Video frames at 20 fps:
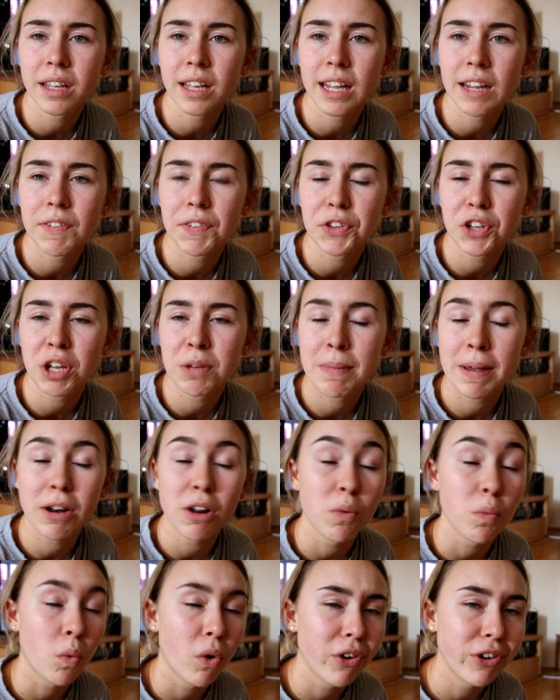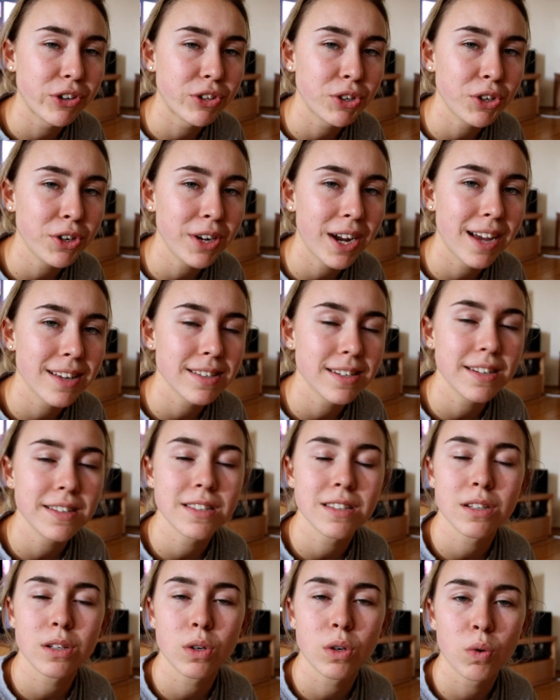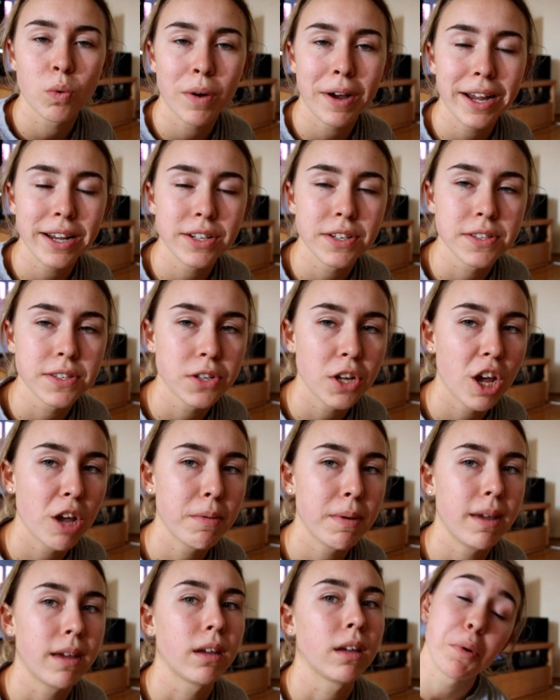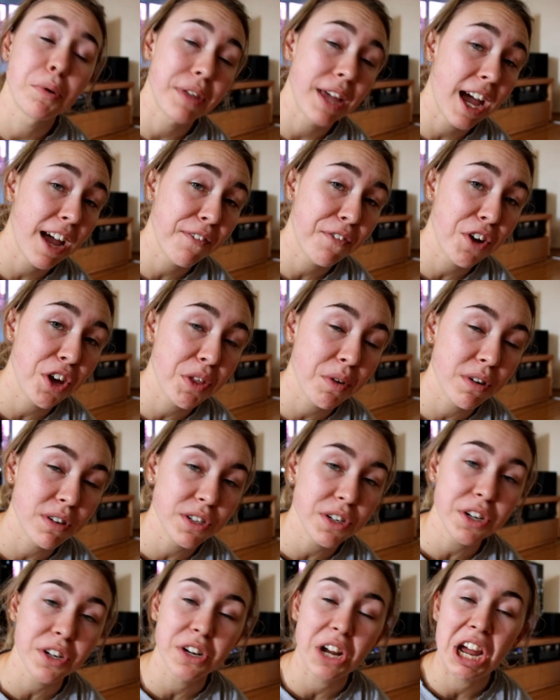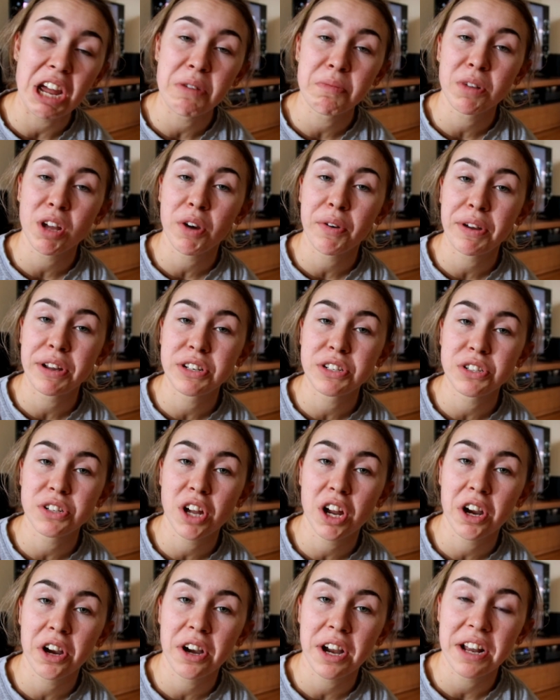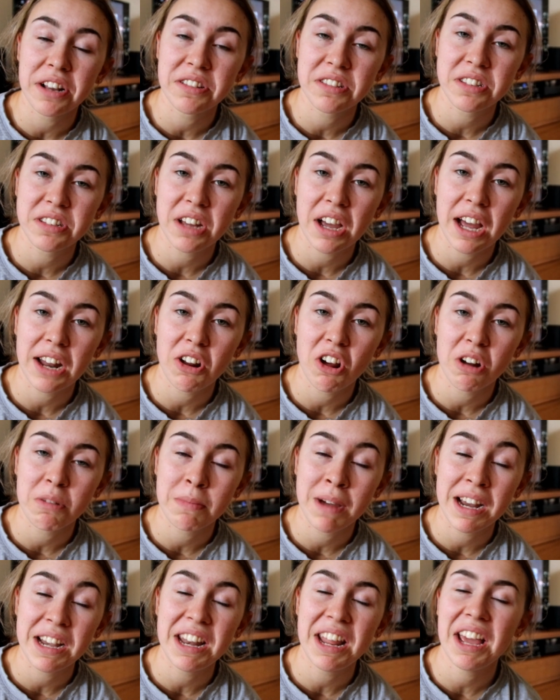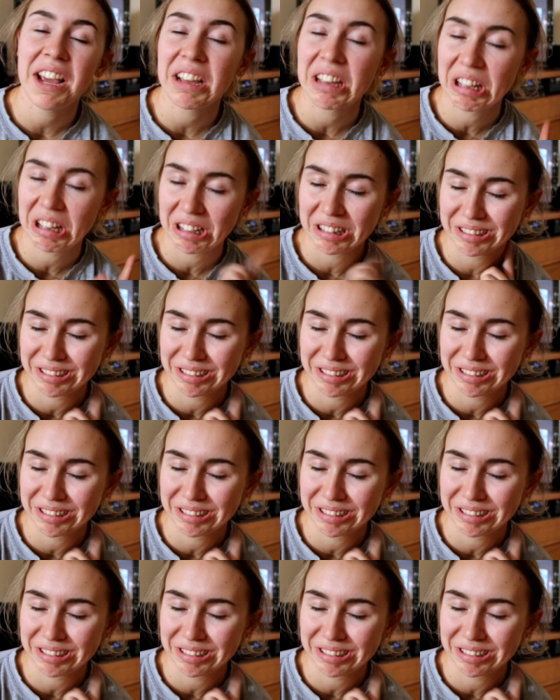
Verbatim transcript: even though you may not want to as it is quite disturbing. But without further ado, I'm going to go and start on my neck